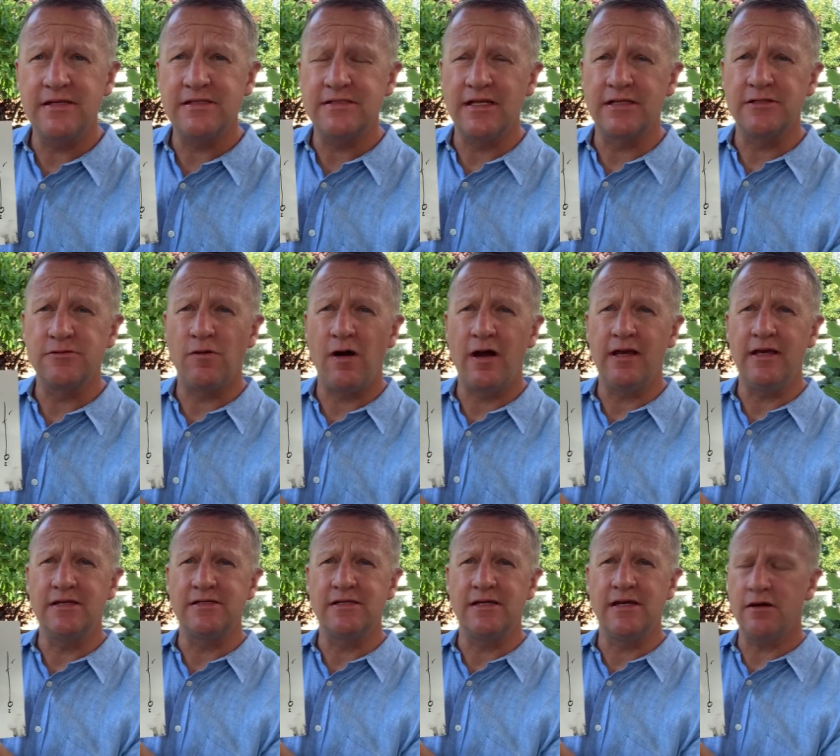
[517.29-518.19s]
That's why
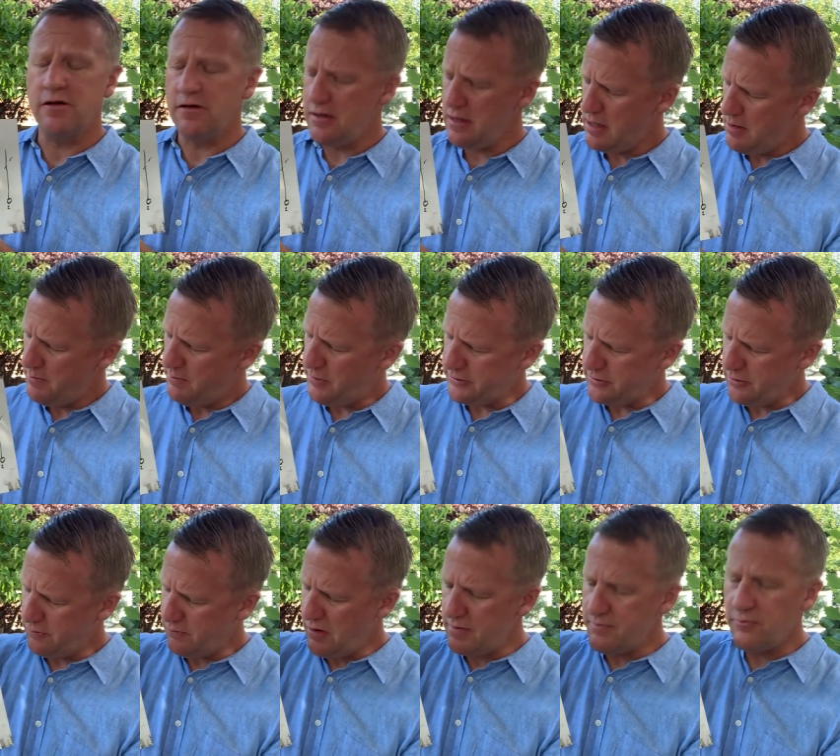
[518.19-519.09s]
he's here. But they'll
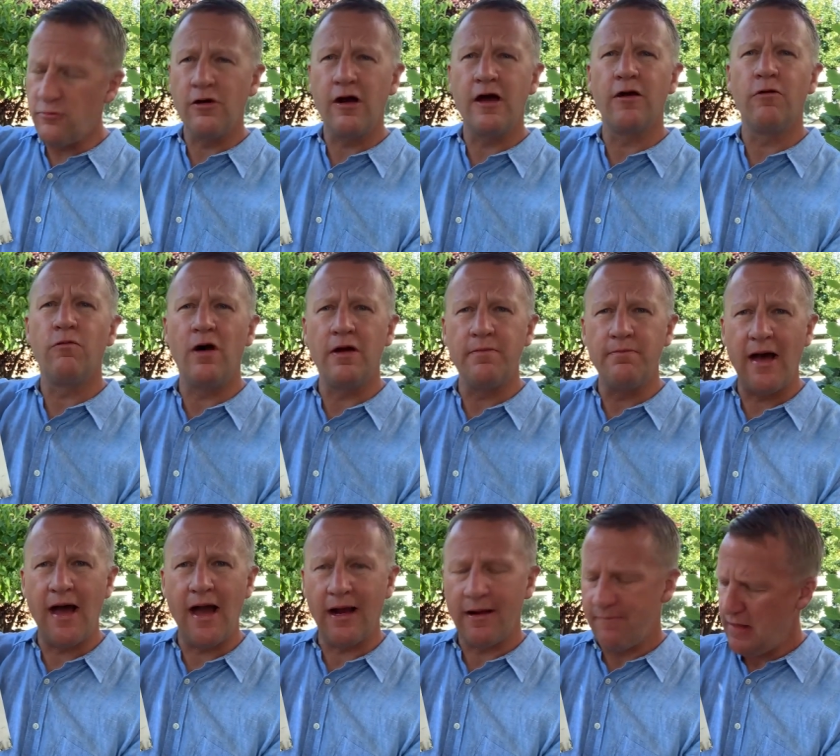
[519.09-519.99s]
run more out of one back.